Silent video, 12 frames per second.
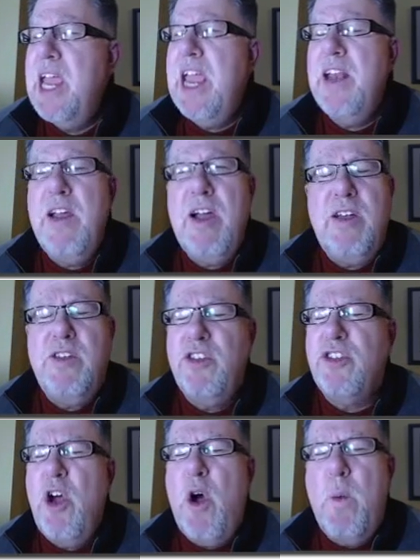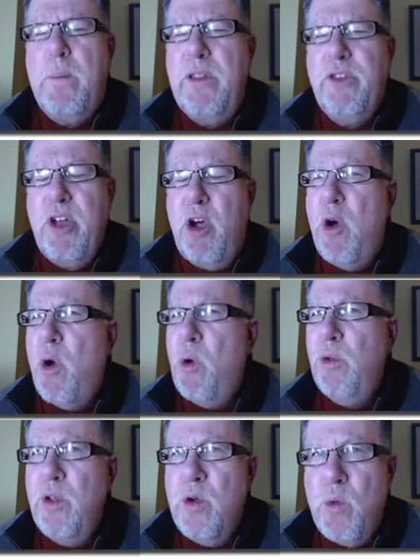It just opens a
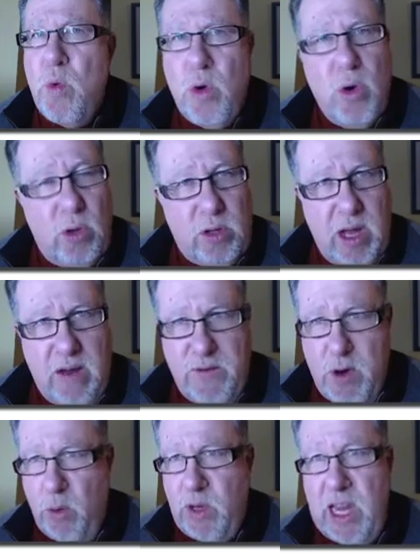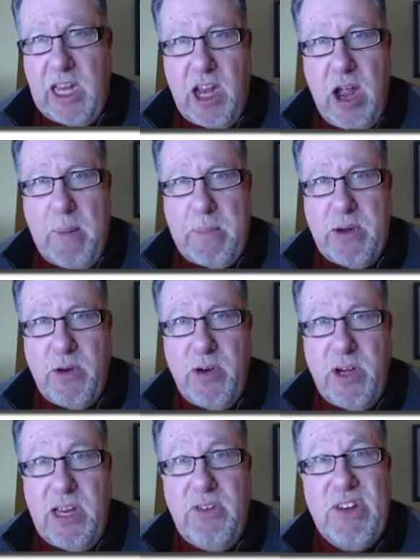whole new world of note-taking
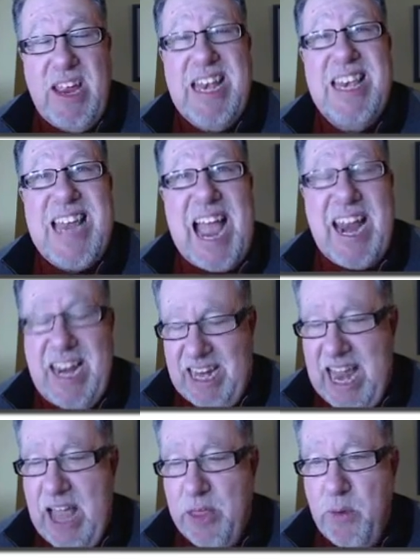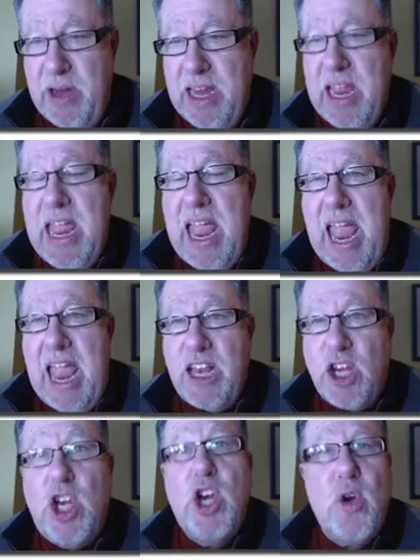opportunities and data gathering
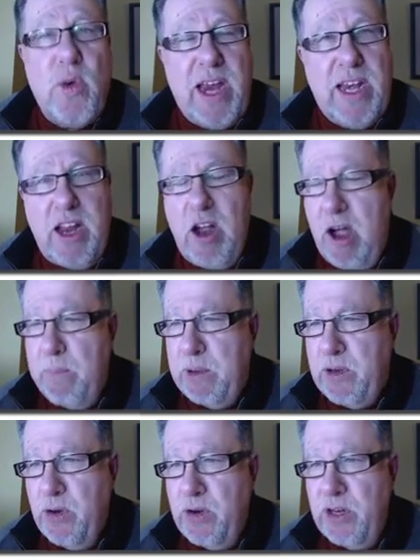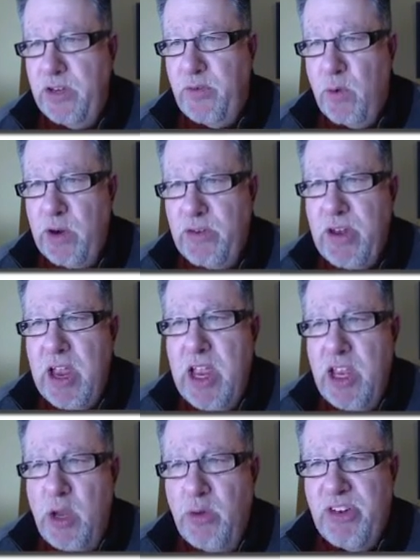and curating opportunities for us
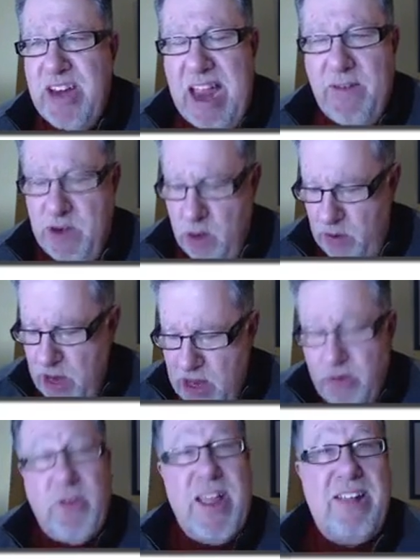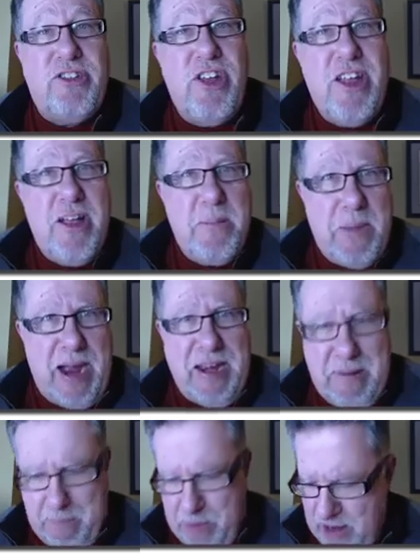using Evernote. So that's
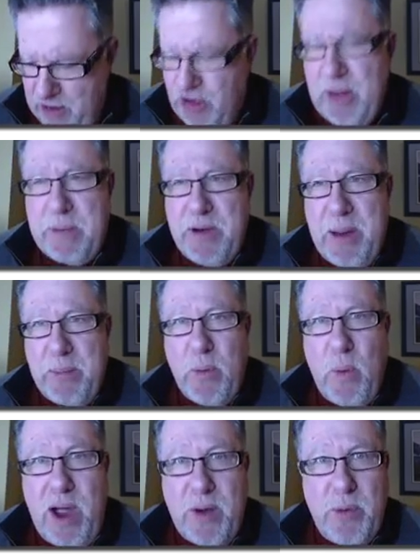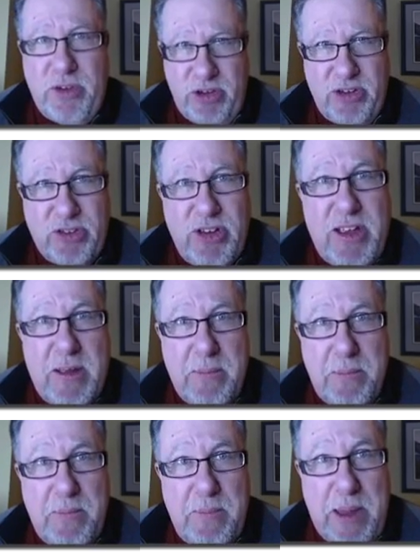my tip number one, which is
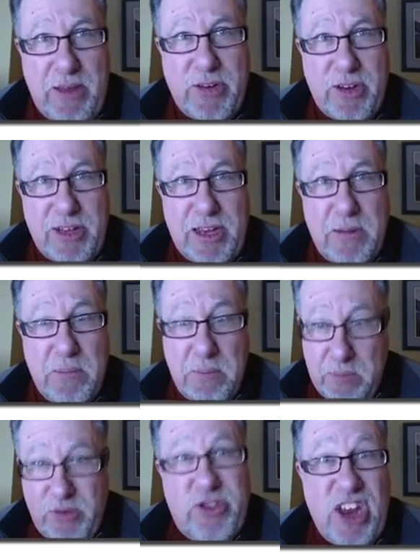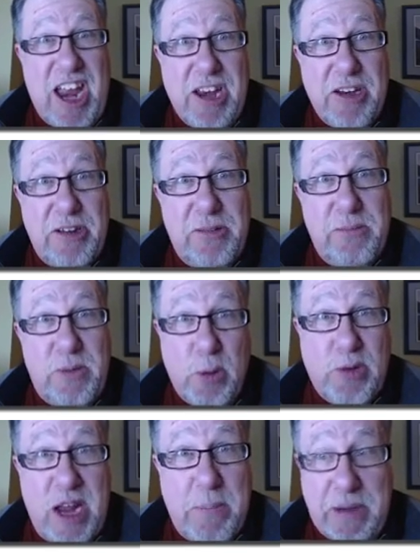basically say it,
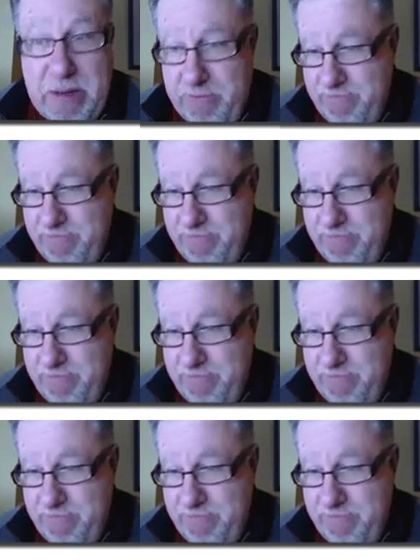don't type it.